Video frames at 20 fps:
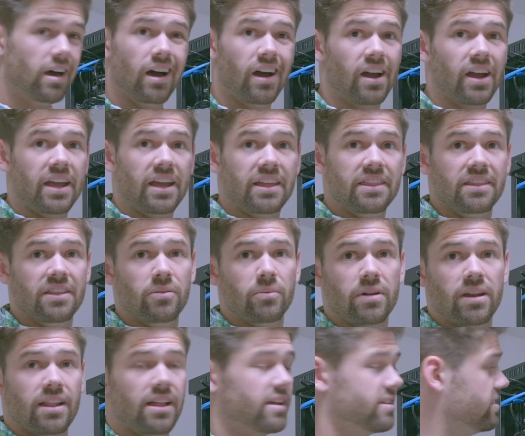All right, and then
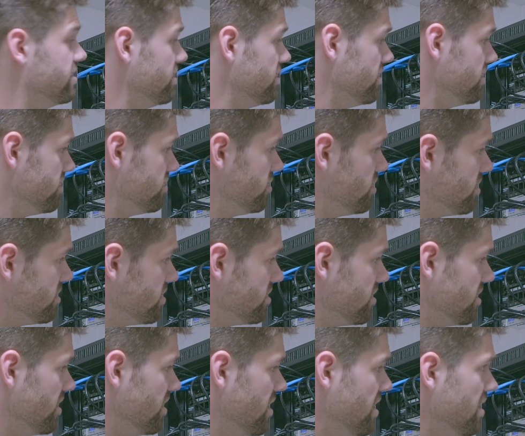what I like to do is
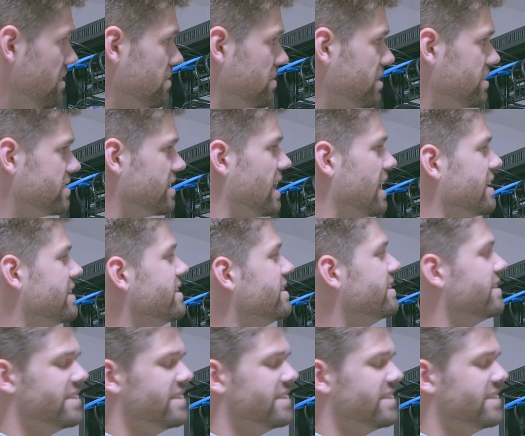just, because I,